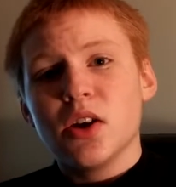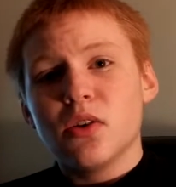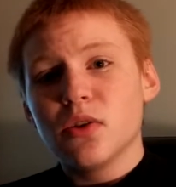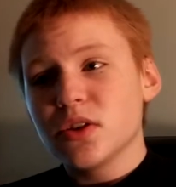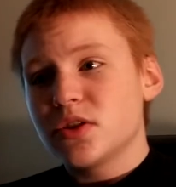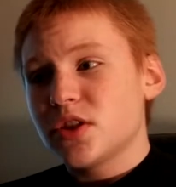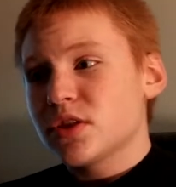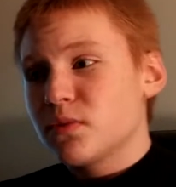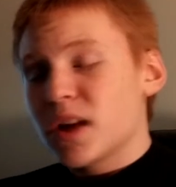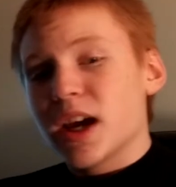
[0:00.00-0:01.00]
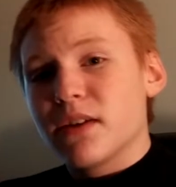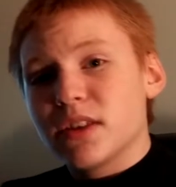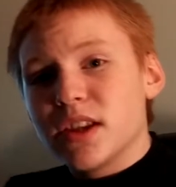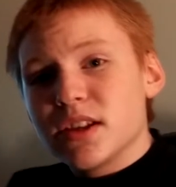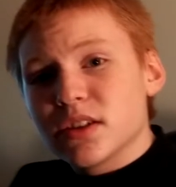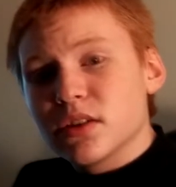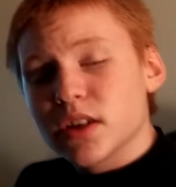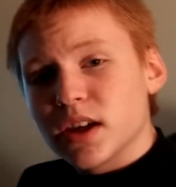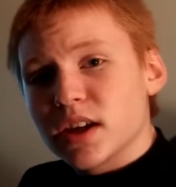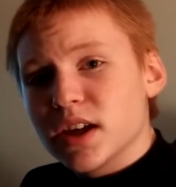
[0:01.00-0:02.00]
or just want to have a decent
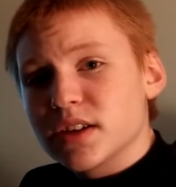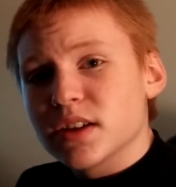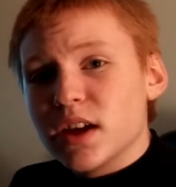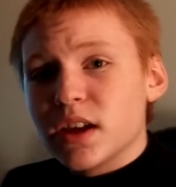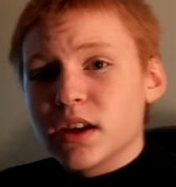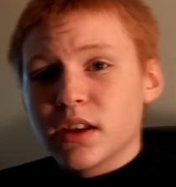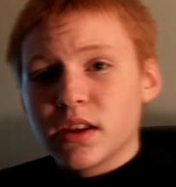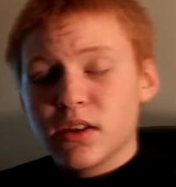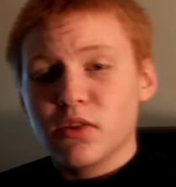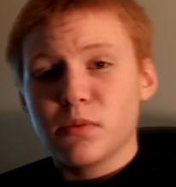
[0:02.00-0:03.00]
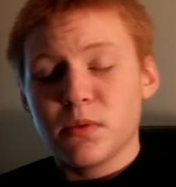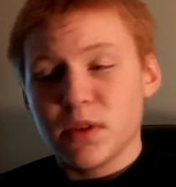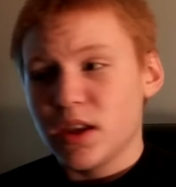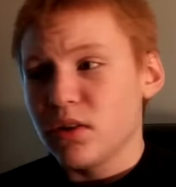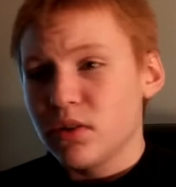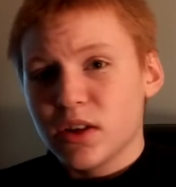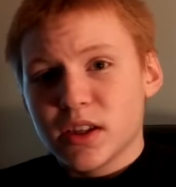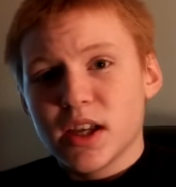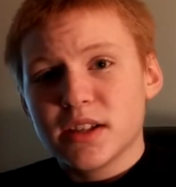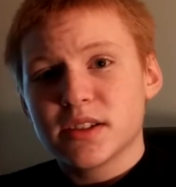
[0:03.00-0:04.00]
looking case, it'll look
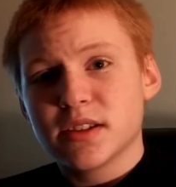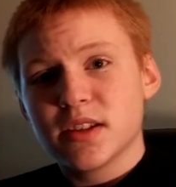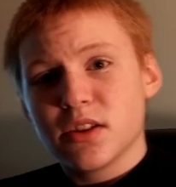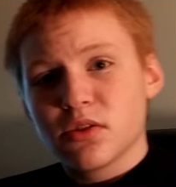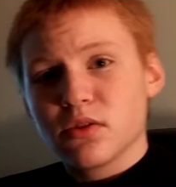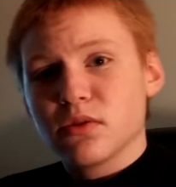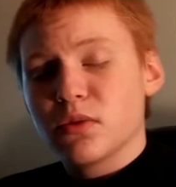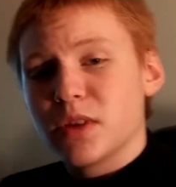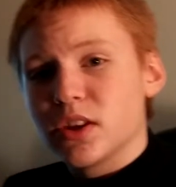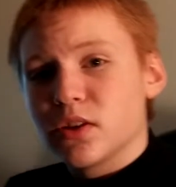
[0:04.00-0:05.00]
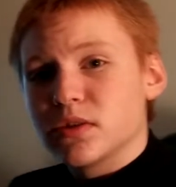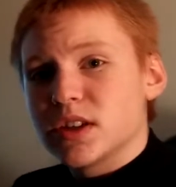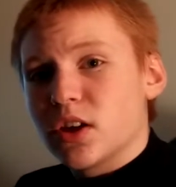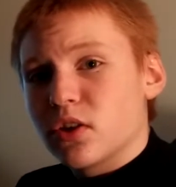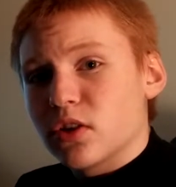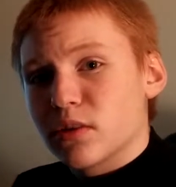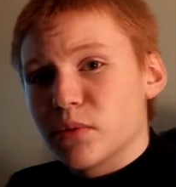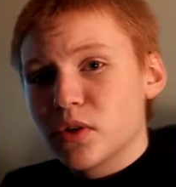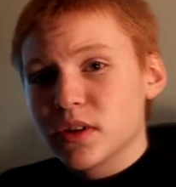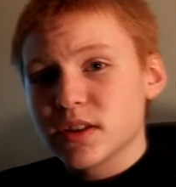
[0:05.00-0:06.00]
nice to see through the window and see all your
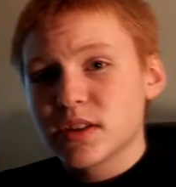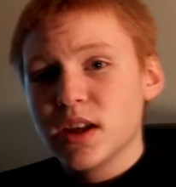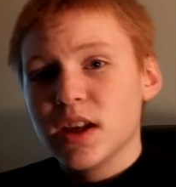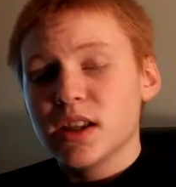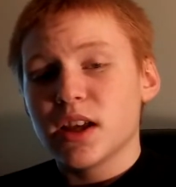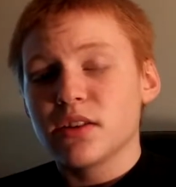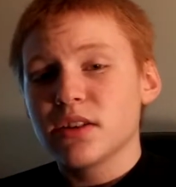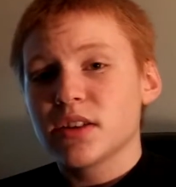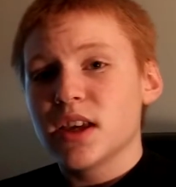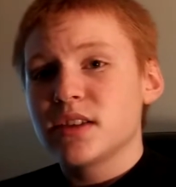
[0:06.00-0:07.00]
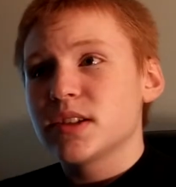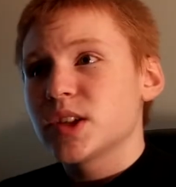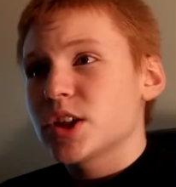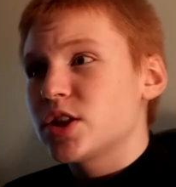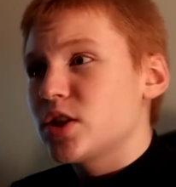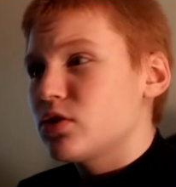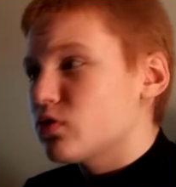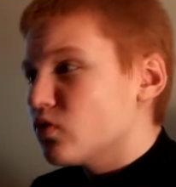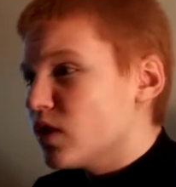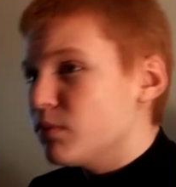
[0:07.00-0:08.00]
components. Now this case is
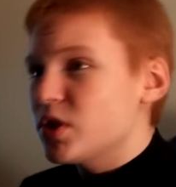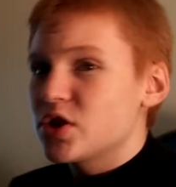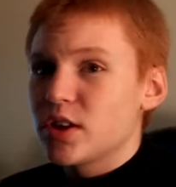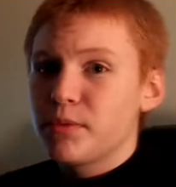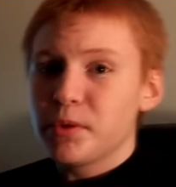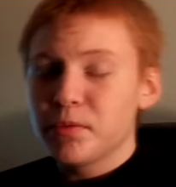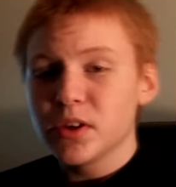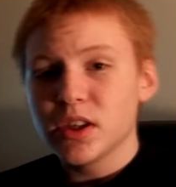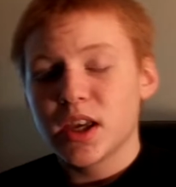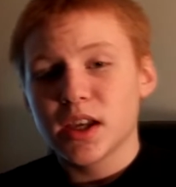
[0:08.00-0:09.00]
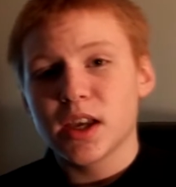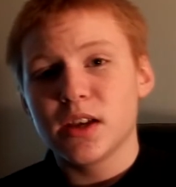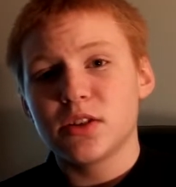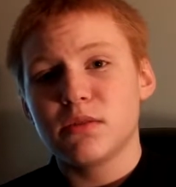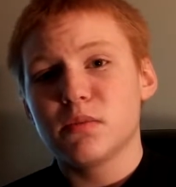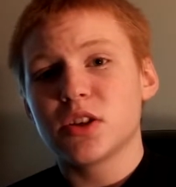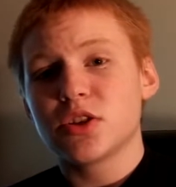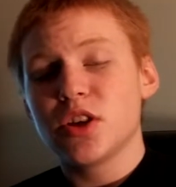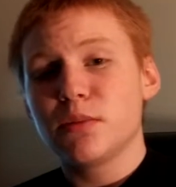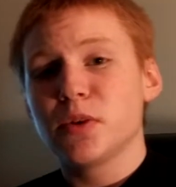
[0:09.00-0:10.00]
extremely cheap. You really can't get it
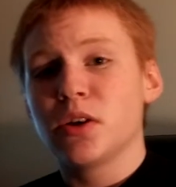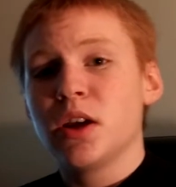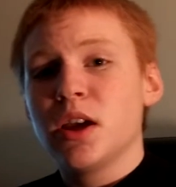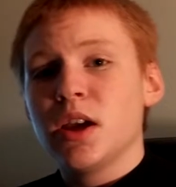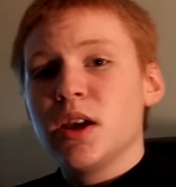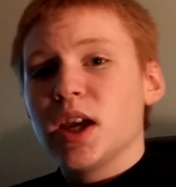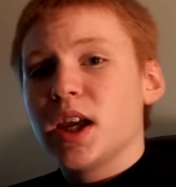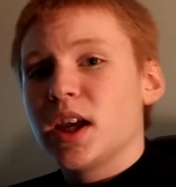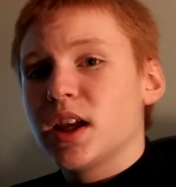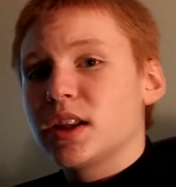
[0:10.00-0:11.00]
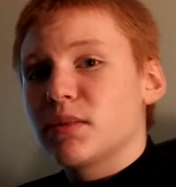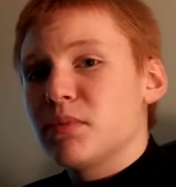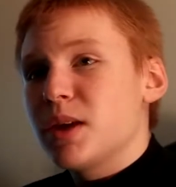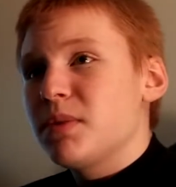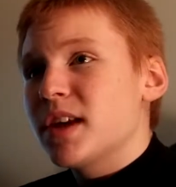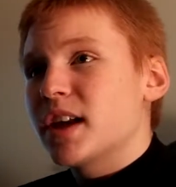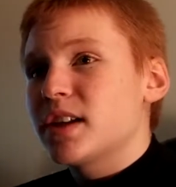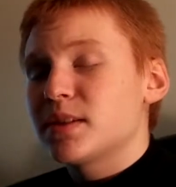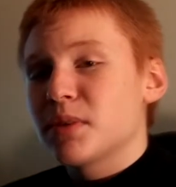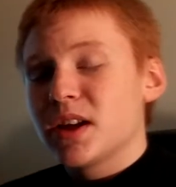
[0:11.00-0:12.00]
much cheaper. And maybe I
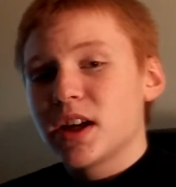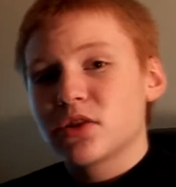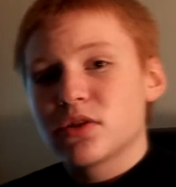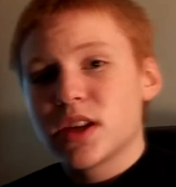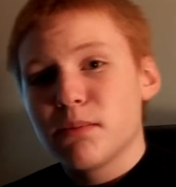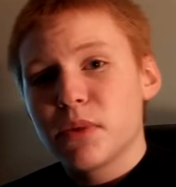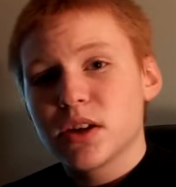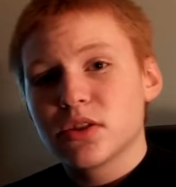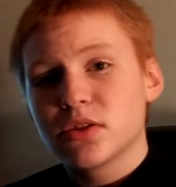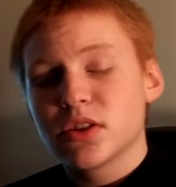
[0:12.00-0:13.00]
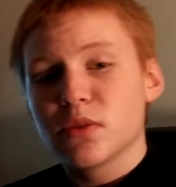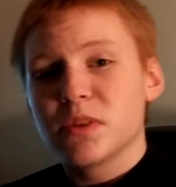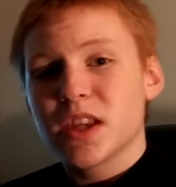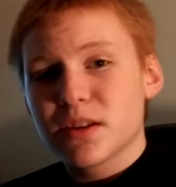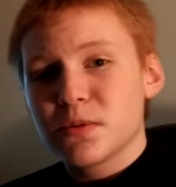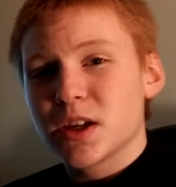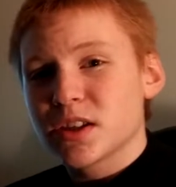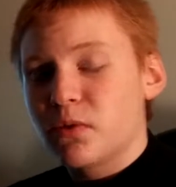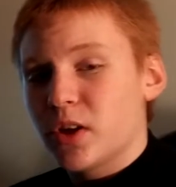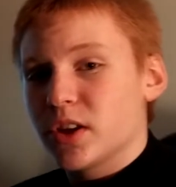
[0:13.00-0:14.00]
did spend an extra $10 or so, but that's
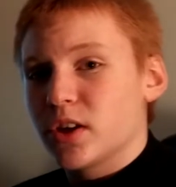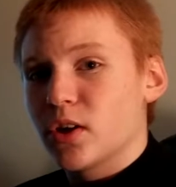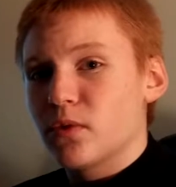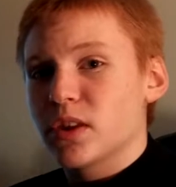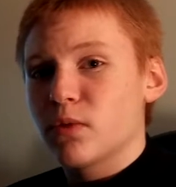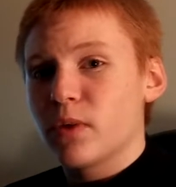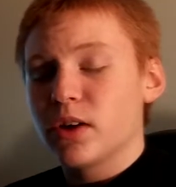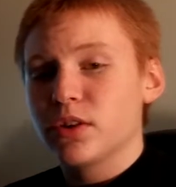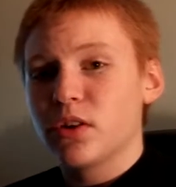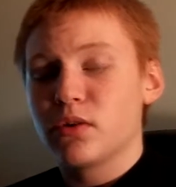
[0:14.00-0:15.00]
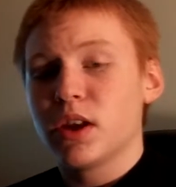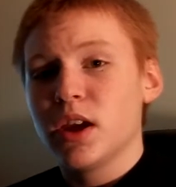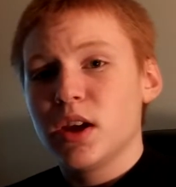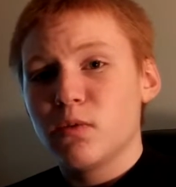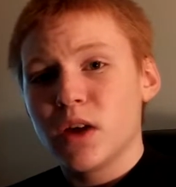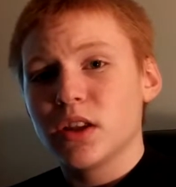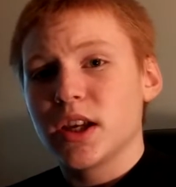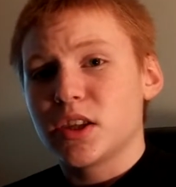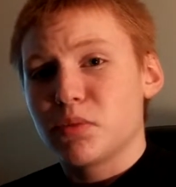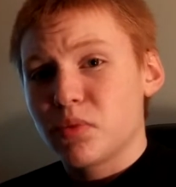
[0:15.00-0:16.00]
because I wanted to go with a well-known,
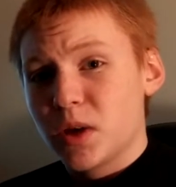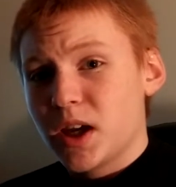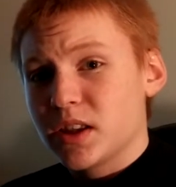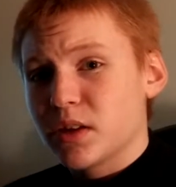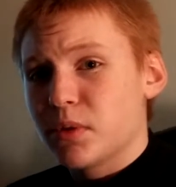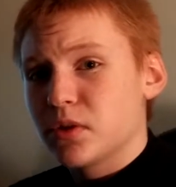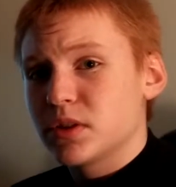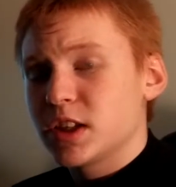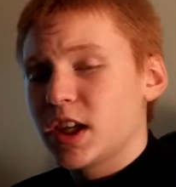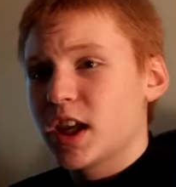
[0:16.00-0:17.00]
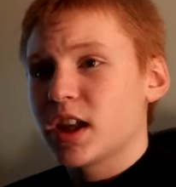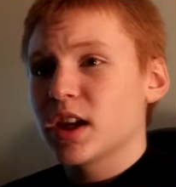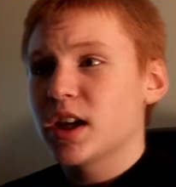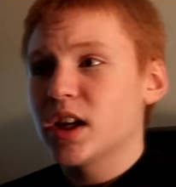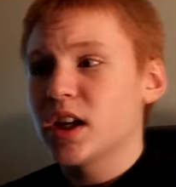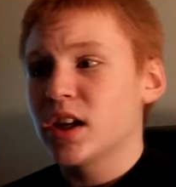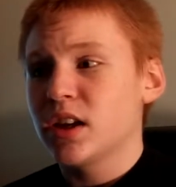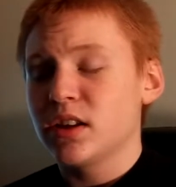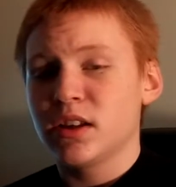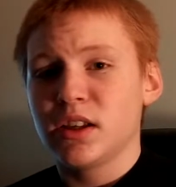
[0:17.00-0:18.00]
well-liked brand, opposed to getting an
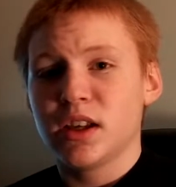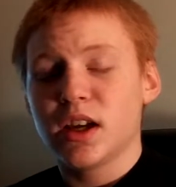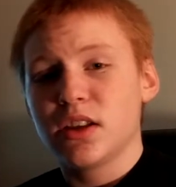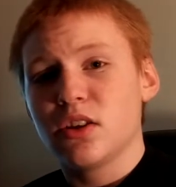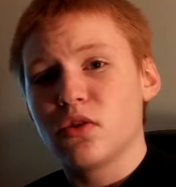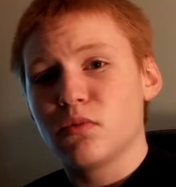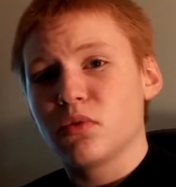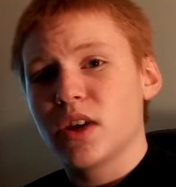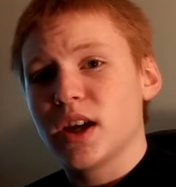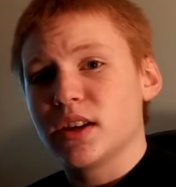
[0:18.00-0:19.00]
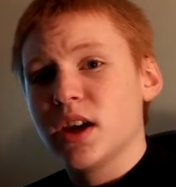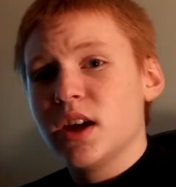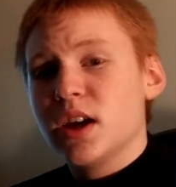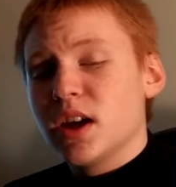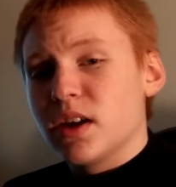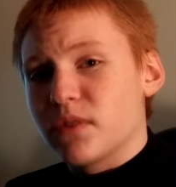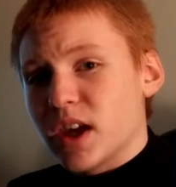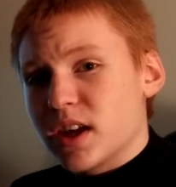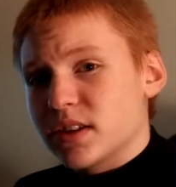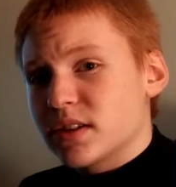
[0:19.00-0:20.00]
unknown brand of
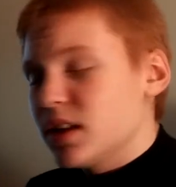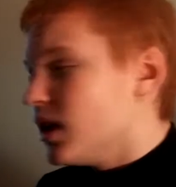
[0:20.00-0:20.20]
case.